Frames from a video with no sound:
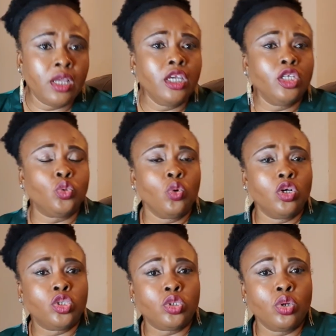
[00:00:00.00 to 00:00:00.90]
it will
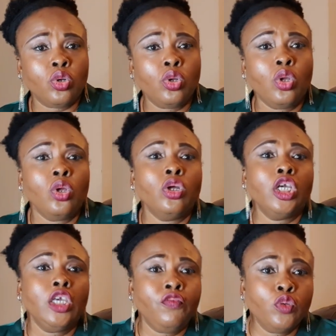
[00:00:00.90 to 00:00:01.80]
also
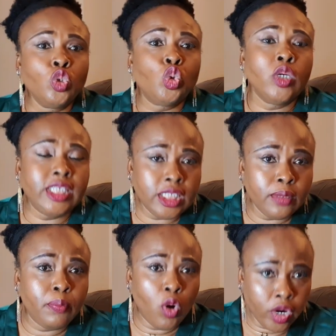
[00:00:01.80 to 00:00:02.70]
give you 20
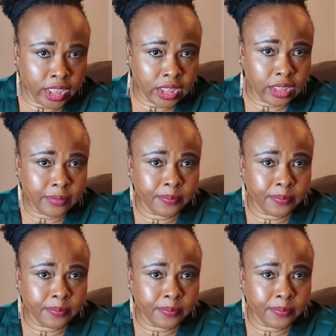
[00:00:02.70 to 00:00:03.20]
points.